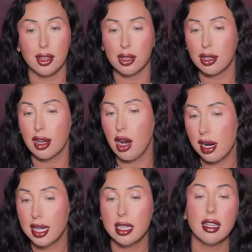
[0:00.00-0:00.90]
the look
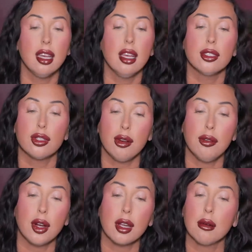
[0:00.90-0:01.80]
on. So
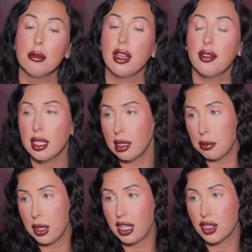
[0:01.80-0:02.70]
far, I'm loving the
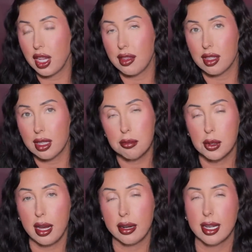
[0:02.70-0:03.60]
blush and the lip
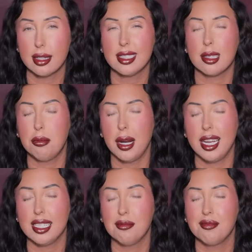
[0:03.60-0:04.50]
products,
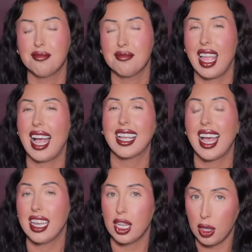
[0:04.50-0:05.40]
but I
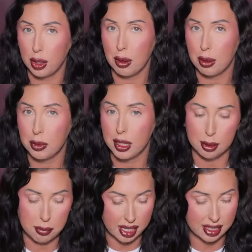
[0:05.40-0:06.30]
kind of knew I
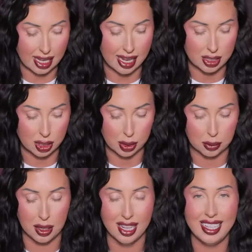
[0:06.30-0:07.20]
would, because I
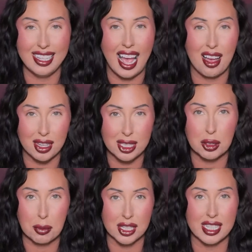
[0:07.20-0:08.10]
do have
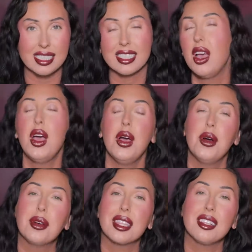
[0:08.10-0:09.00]
experience
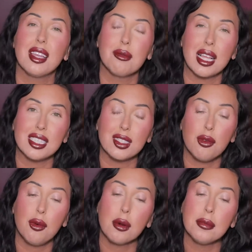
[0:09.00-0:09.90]
with Glamlite's
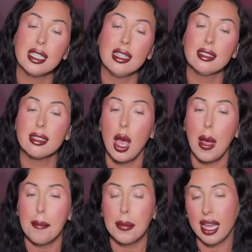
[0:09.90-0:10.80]
formulas.
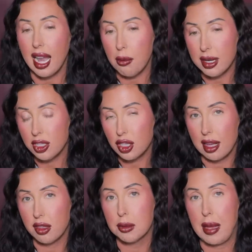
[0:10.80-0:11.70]
But I want to
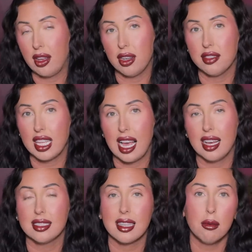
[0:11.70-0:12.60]
try this palette on the
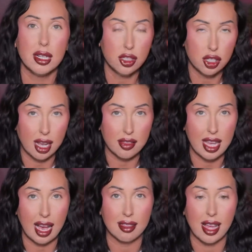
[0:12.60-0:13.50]
eyes. I want to try the
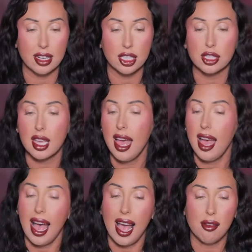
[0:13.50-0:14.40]
eyeliners.
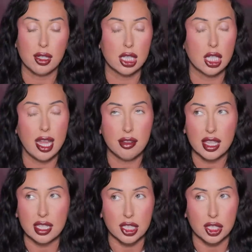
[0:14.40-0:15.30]
I have a lot of
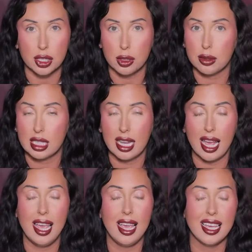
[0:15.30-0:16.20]
things to do
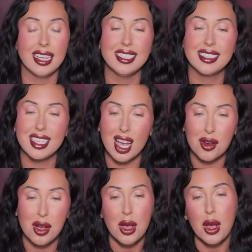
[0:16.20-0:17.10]
today.
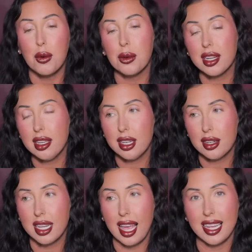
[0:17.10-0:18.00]
So we're going to
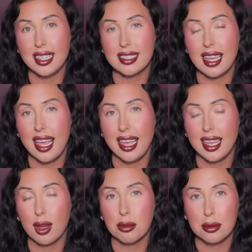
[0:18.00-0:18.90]
create
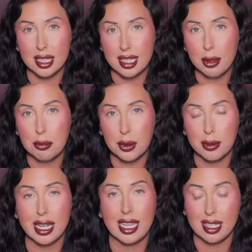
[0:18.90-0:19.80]
a really
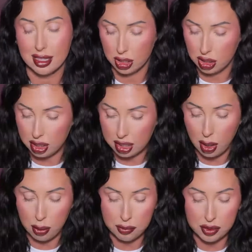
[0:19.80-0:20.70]
pretty look,
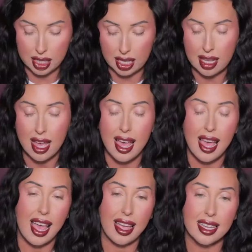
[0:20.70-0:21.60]
hopefully.
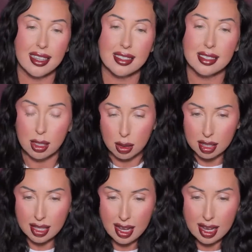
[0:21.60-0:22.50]
And
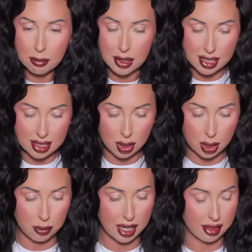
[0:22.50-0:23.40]
yeah, I'm going to tell
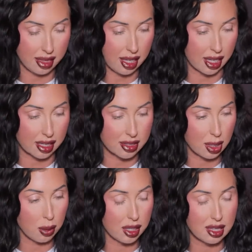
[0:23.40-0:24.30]
you what I think.
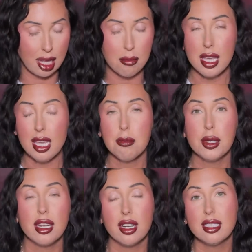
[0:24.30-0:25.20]
So let me
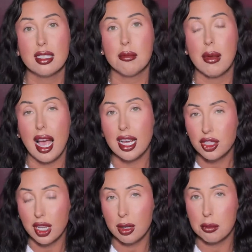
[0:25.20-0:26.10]
put on some
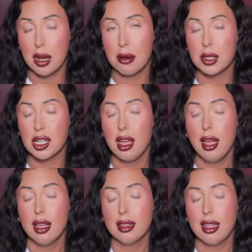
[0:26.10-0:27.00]
eyeshadow primer.
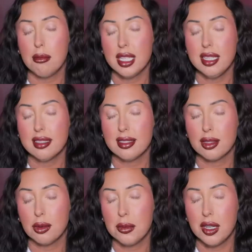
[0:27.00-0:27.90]
Let me
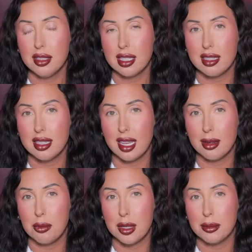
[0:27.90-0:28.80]
zoom y'all in
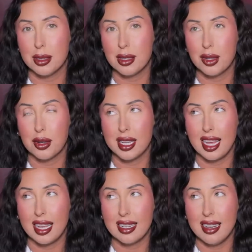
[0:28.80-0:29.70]
and we will
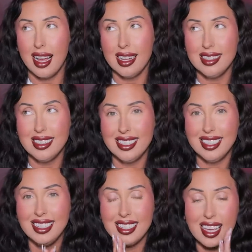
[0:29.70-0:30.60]
create an
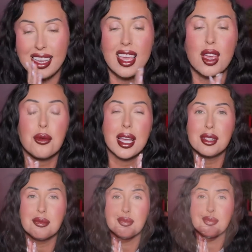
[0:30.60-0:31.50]
eye look. I can't wait.